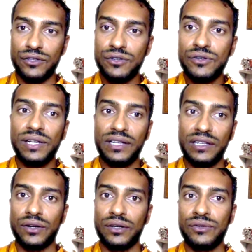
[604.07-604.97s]
you
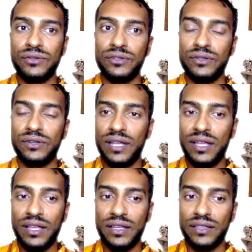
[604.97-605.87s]
and your guru,
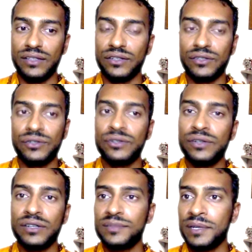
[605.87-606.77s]

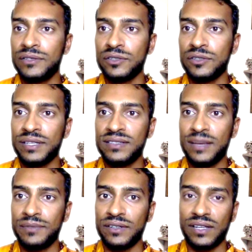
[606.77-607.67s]
your spiritual
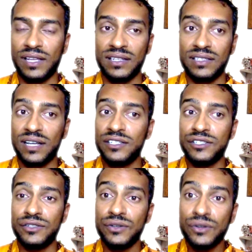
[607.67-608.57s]
preceptor, can
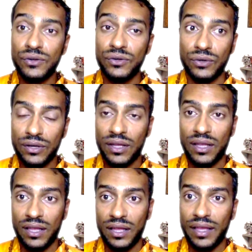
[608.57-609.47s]
touch
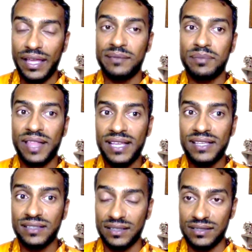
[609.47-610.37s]
you in
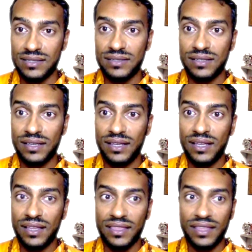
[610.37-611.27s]
places
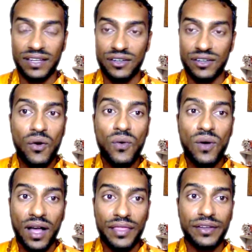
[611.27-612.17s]
that
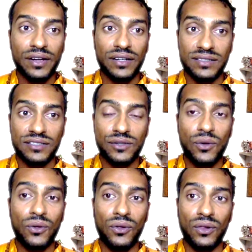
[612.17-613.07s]
no other
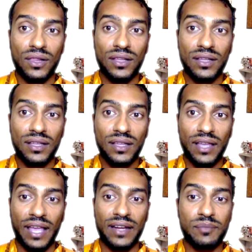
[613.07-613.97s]
soul
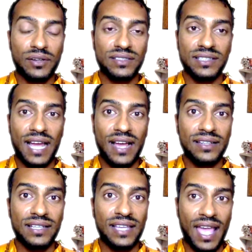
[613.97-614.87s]
and
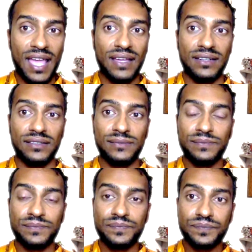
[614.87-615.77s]
personality can.